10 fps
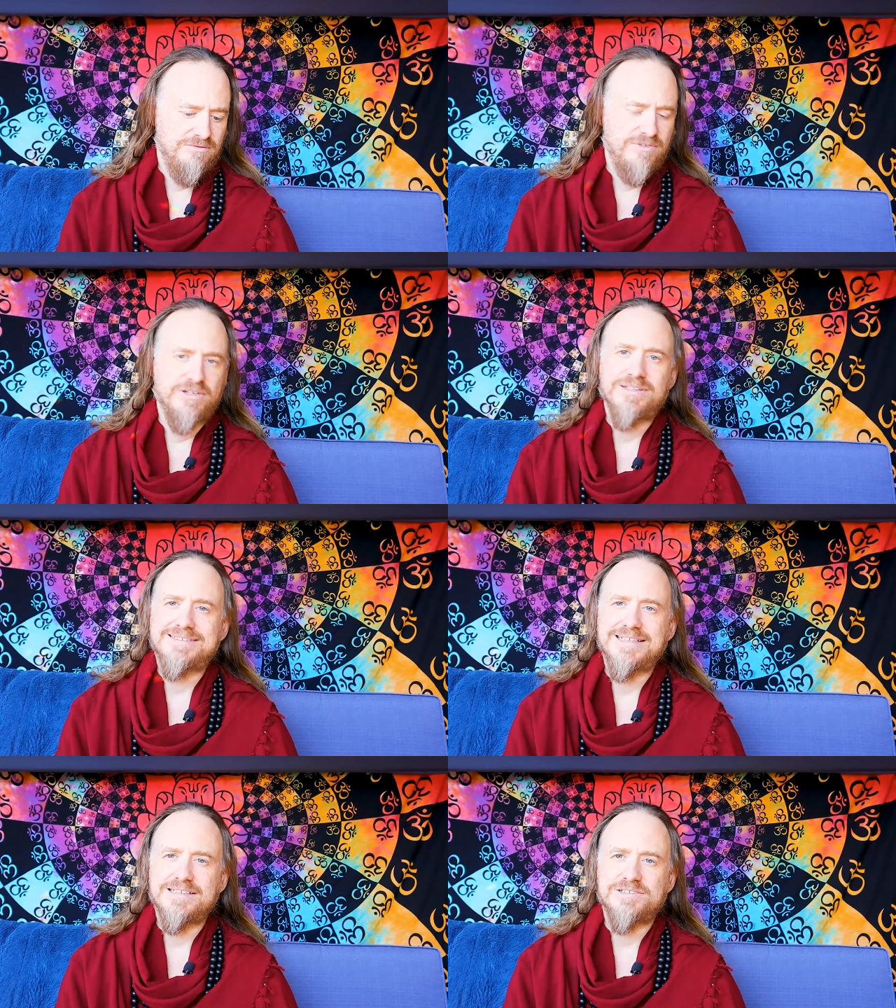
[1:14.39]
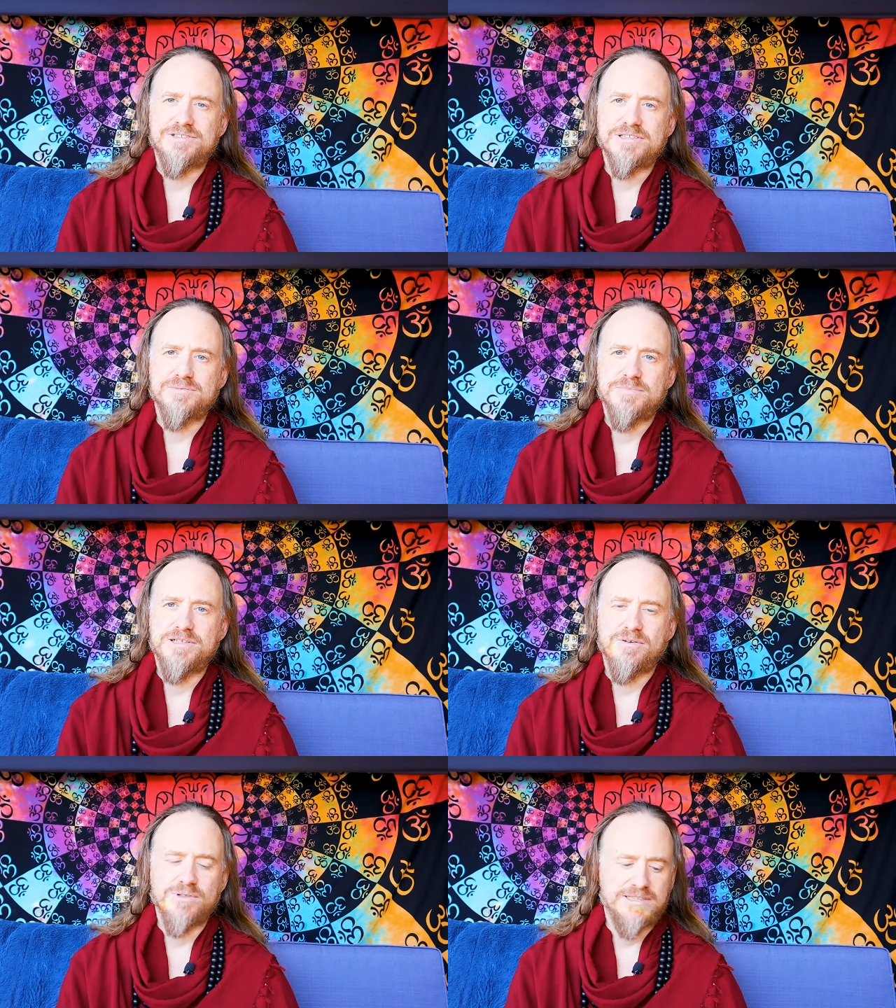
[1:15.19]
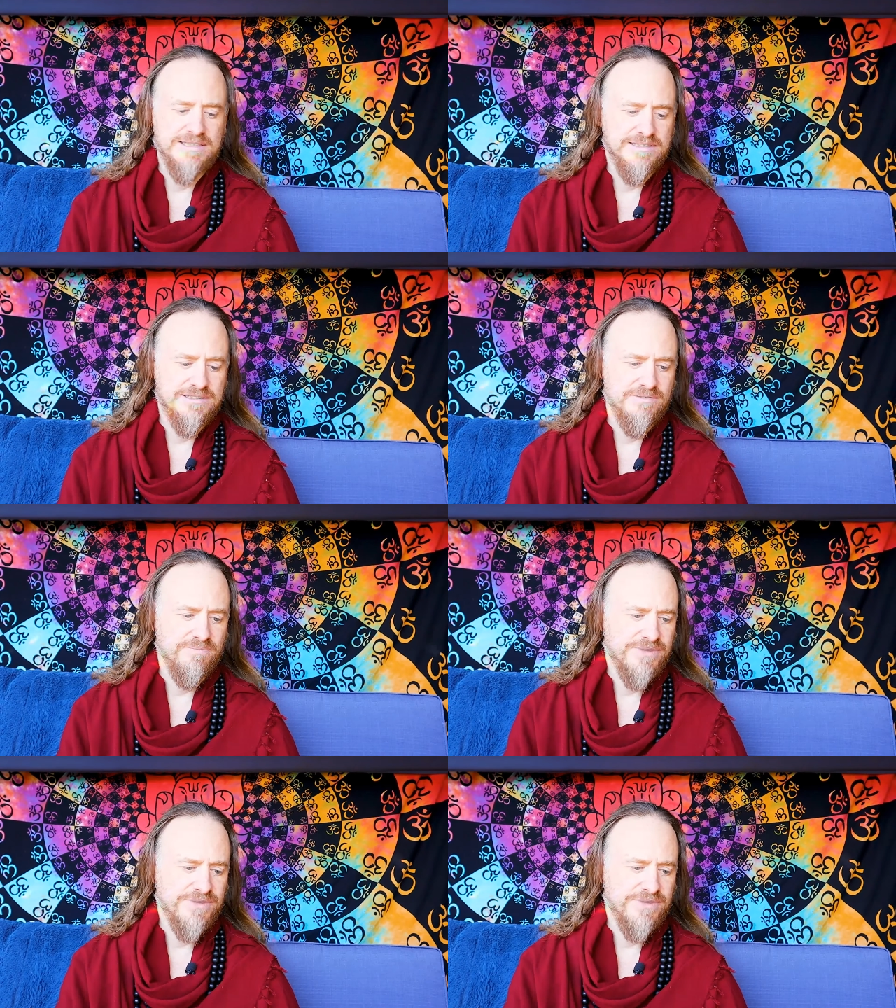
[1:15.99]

very delicious meal with these.